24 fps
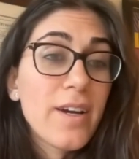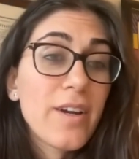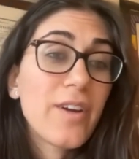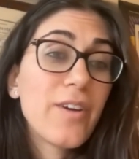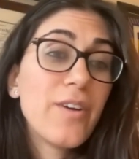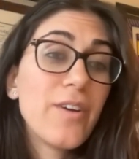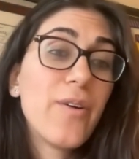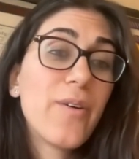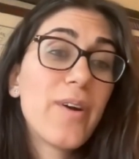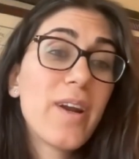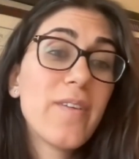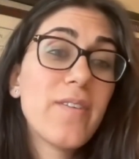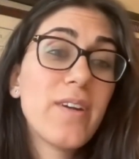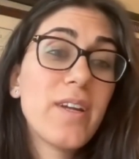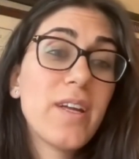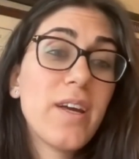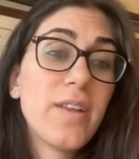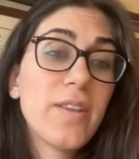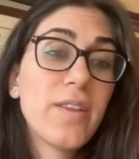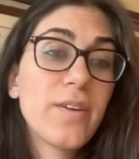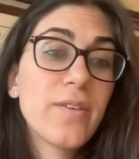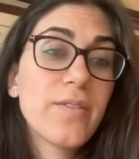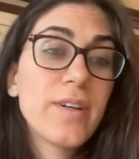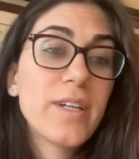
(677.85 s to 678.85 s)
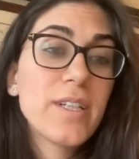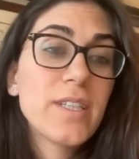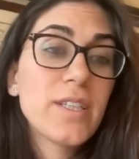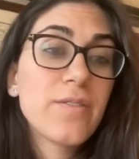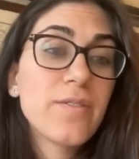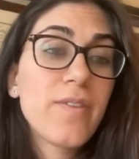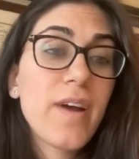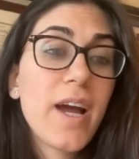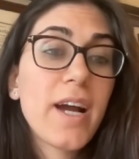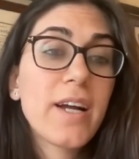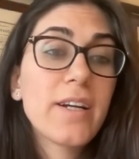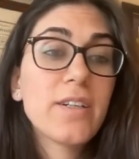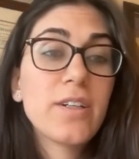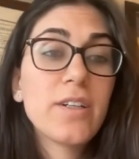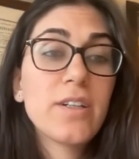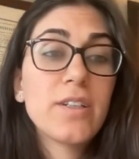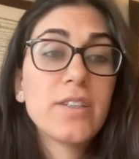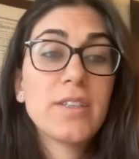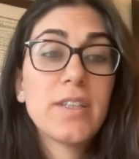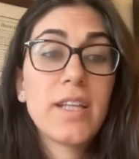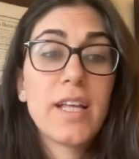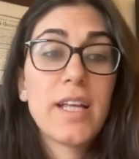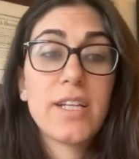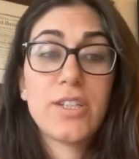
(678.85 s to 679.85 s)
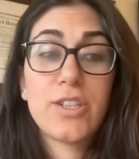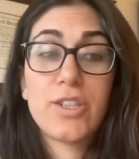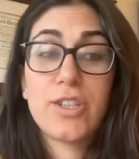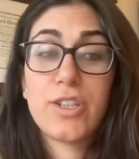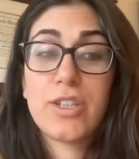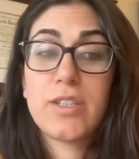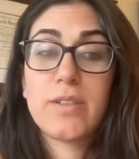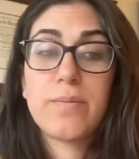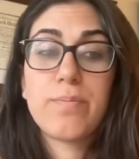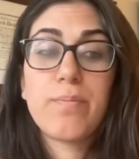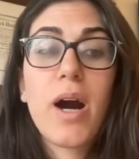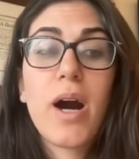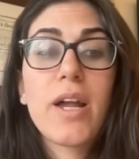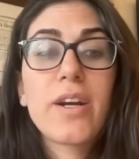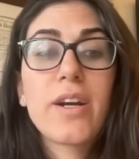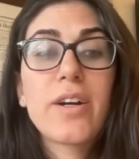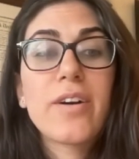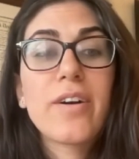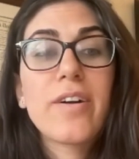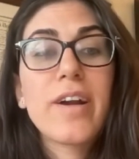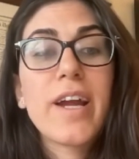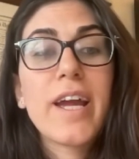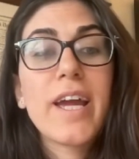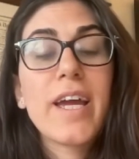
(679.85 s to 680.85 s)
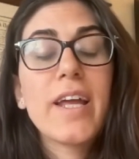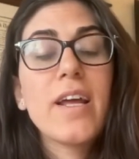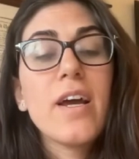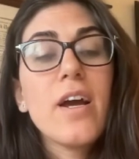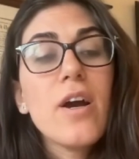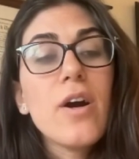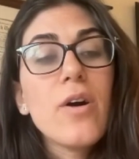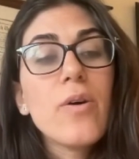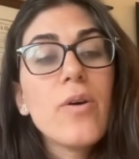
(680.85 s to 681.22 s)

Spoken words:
you don't have any other risk factors, let's just monitor it.